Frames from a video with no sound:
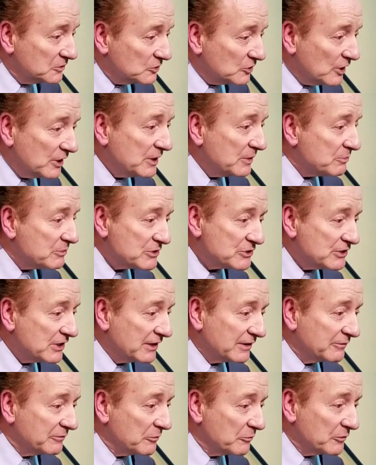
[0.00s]
Ninety
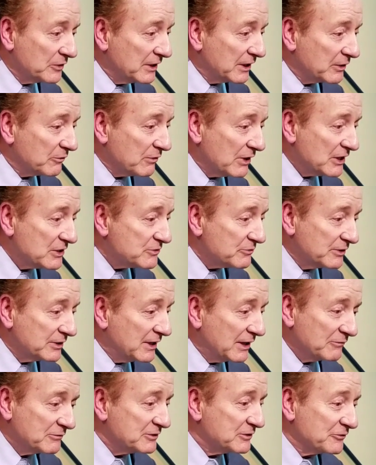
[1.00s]
percent of them, when they graduate,
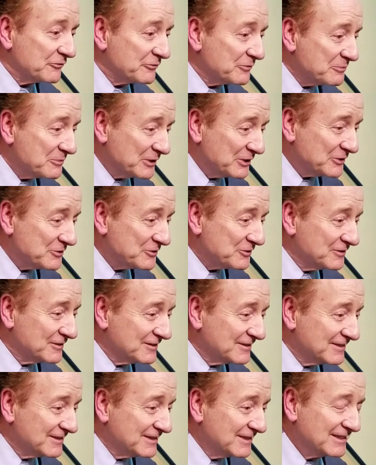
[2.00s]
have a different major.
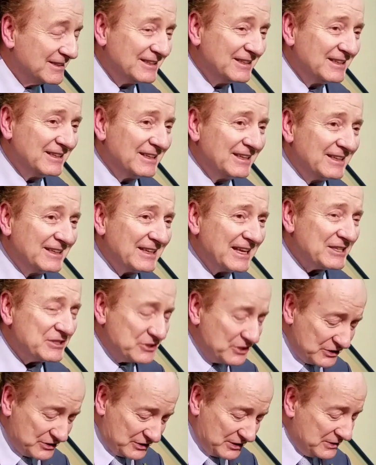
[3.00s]
That's
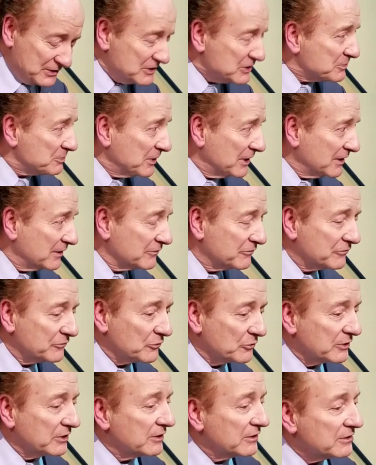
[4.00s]
just in the span of
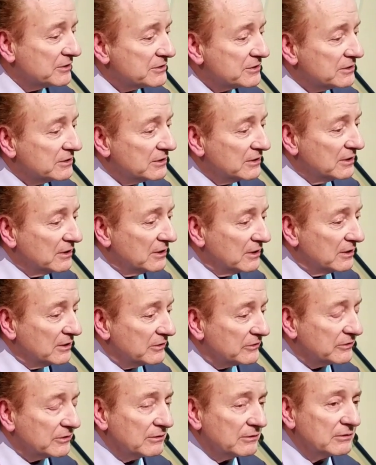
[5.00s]
four years.
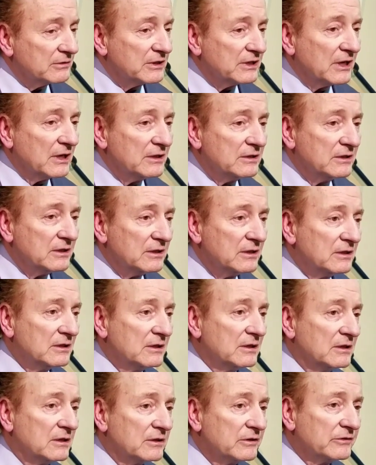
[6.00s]
So the idea
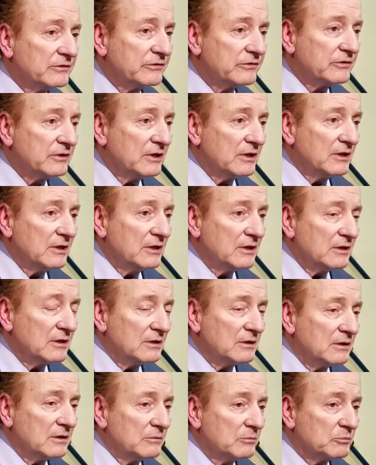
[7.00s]
is
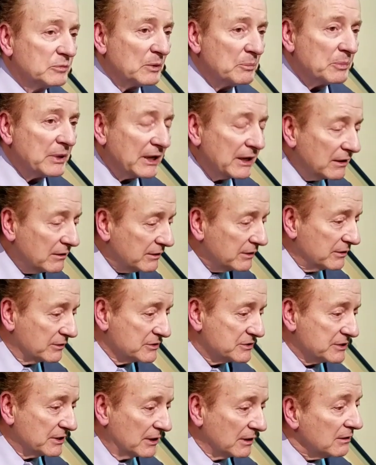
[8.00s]
prepare
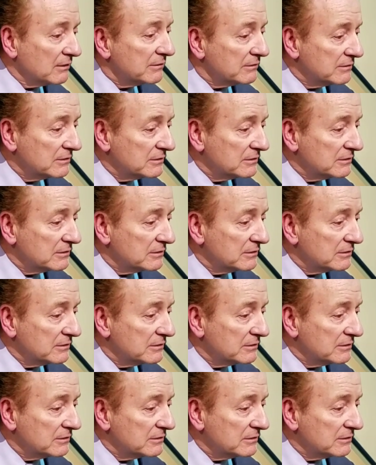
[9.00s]
yourself